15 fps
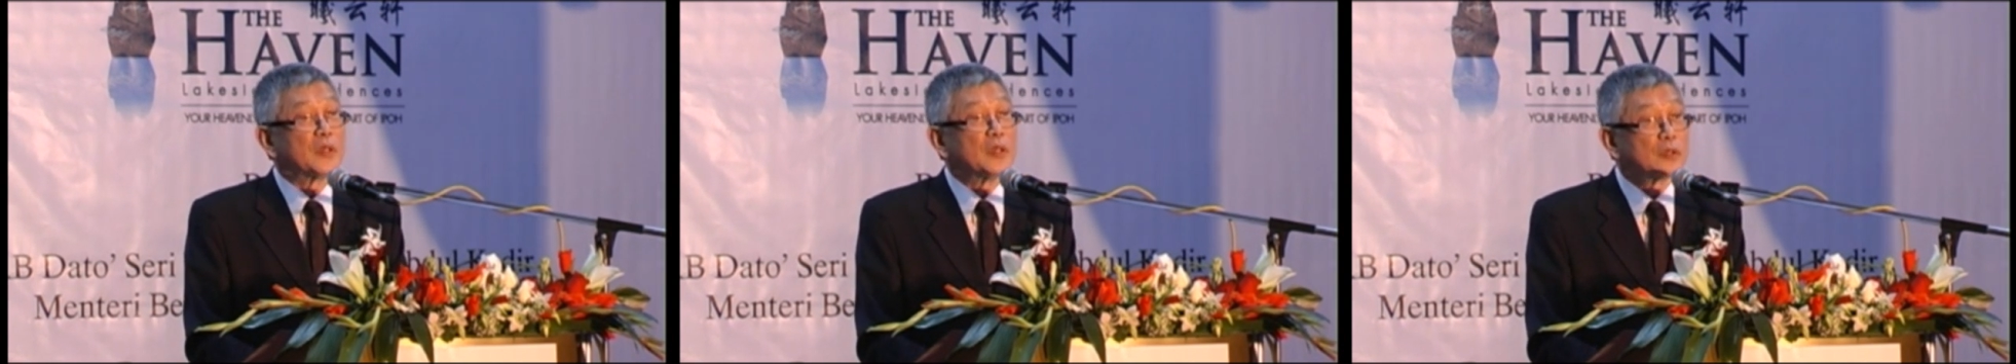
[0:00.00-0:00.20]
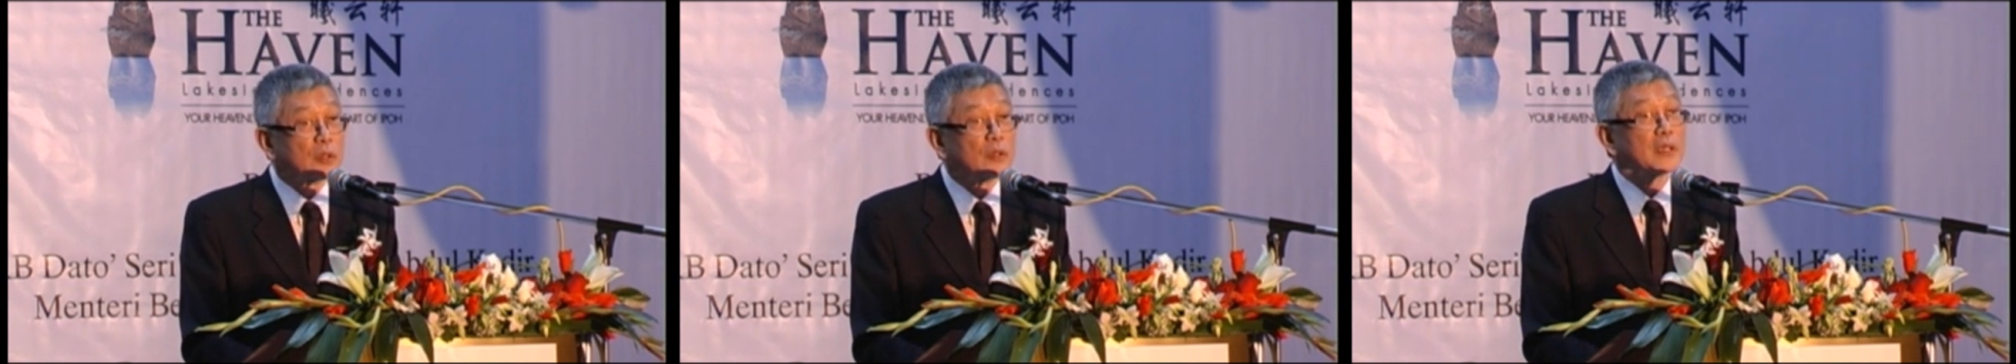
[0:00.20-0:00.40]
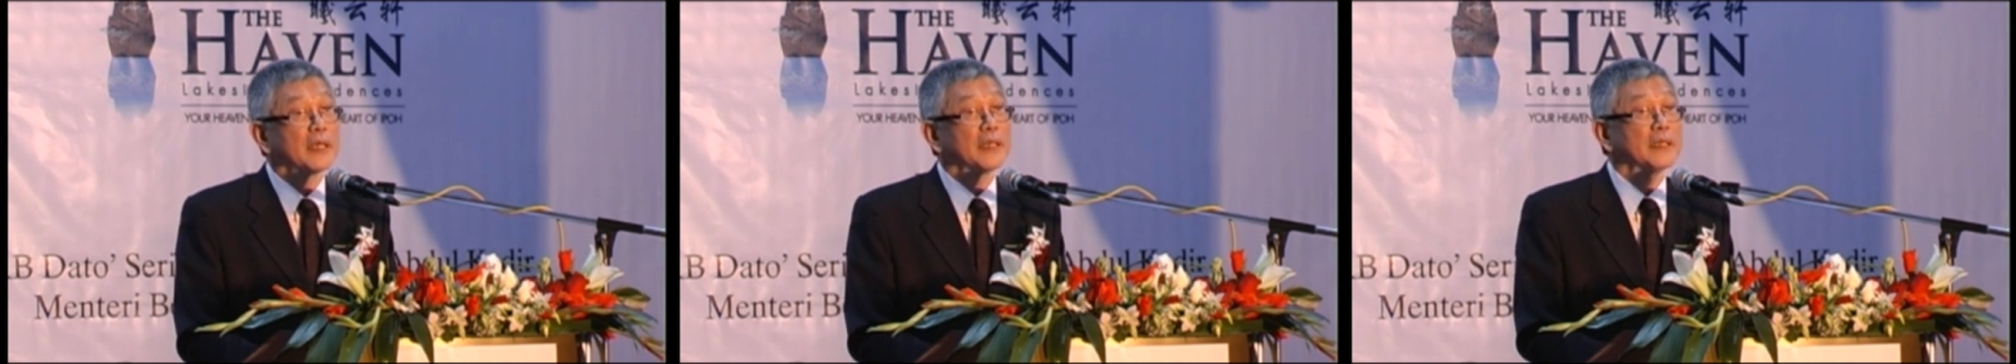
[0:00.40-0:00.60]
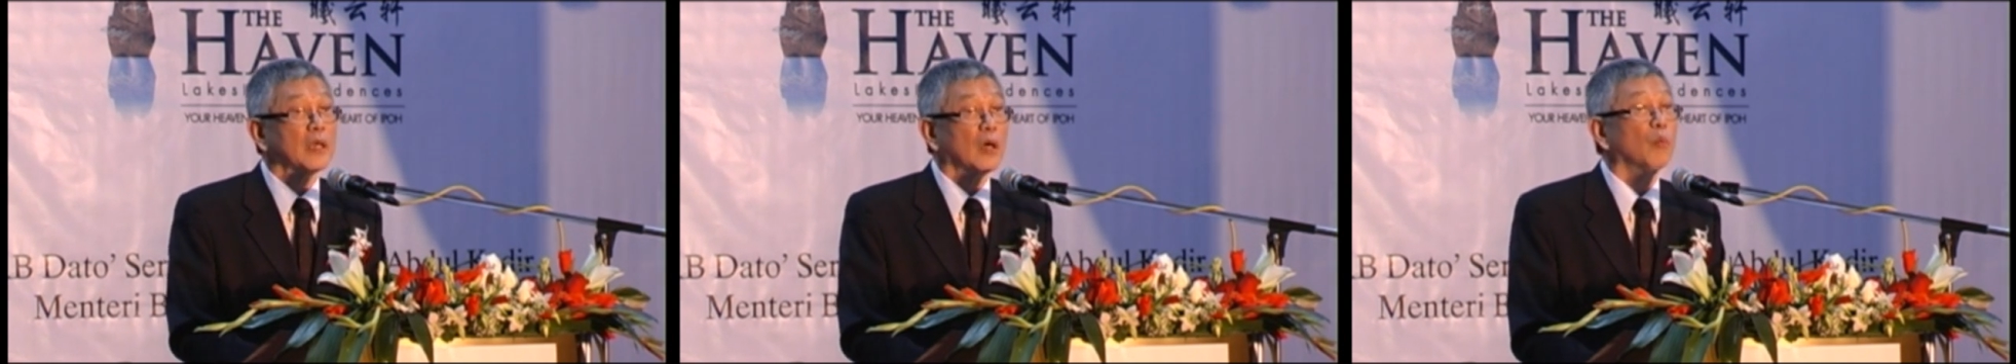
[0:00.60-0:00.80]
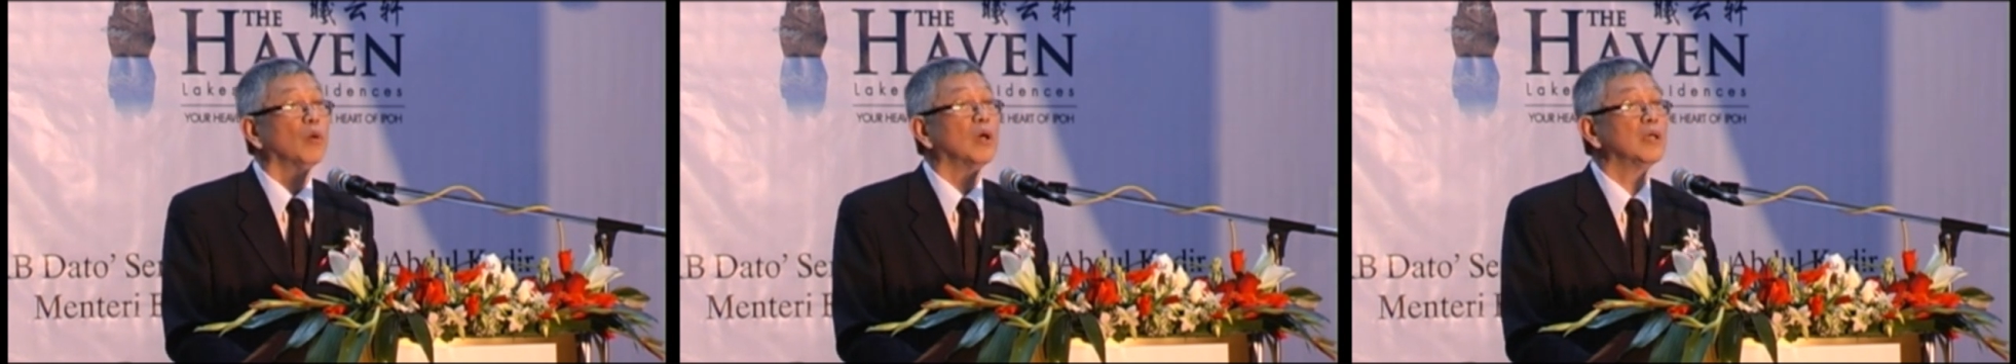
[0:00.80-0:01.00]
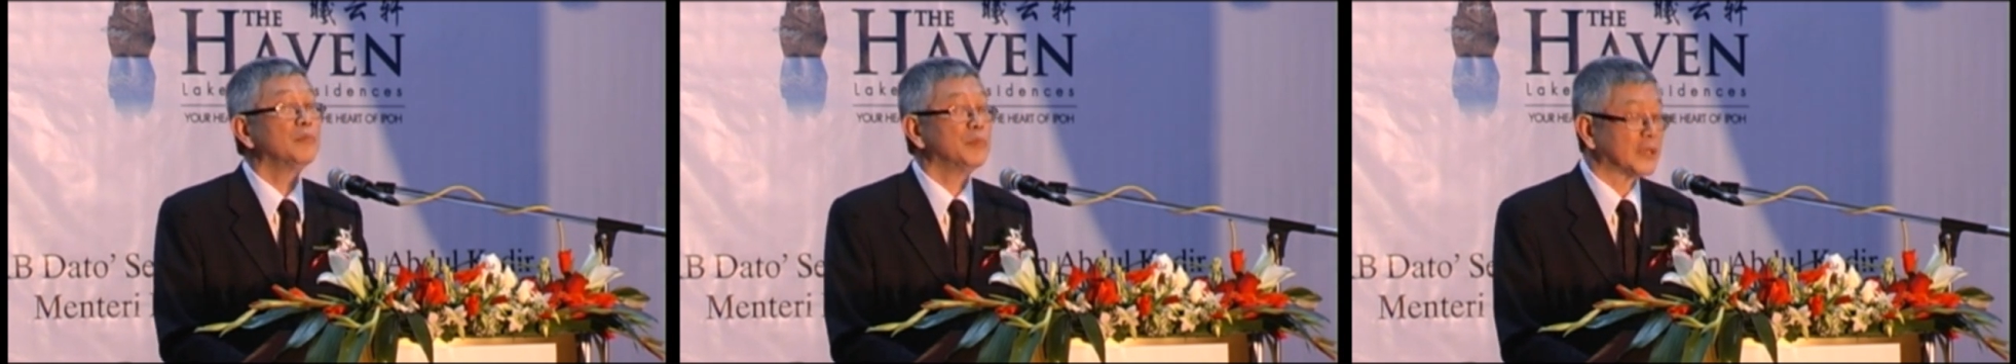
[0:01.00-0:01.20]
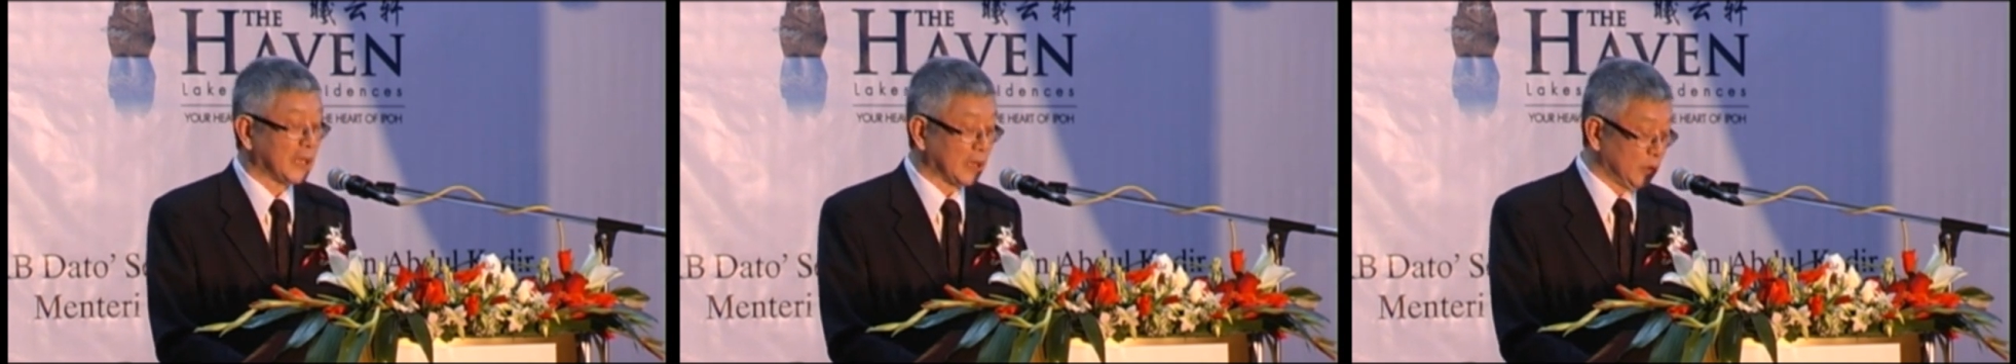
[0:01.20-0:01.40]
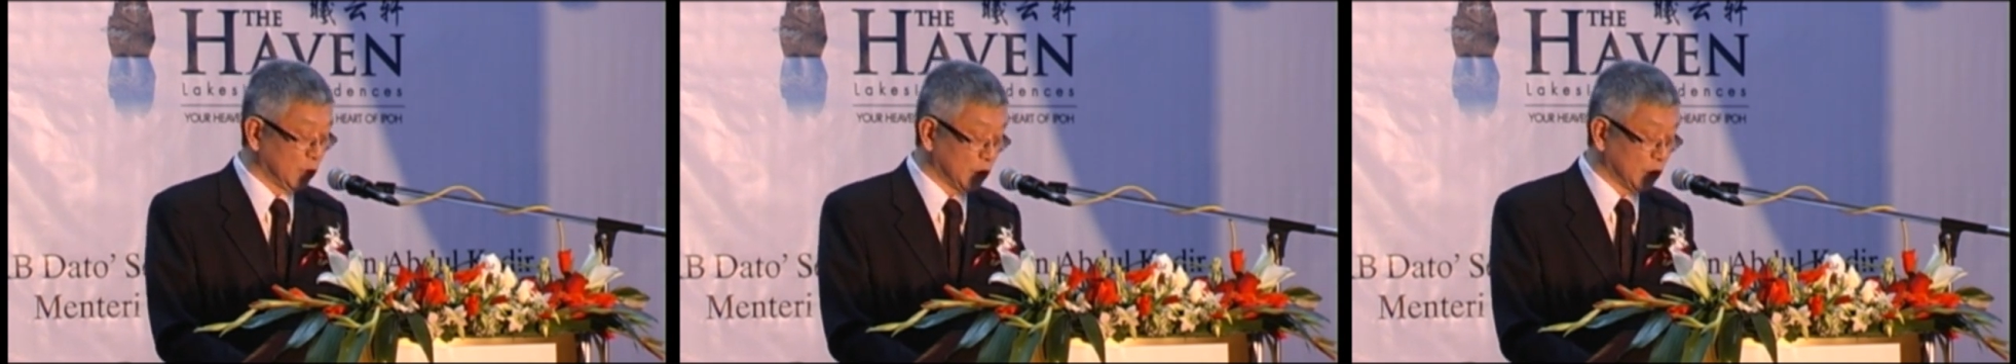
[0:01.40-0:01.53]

so that the world will take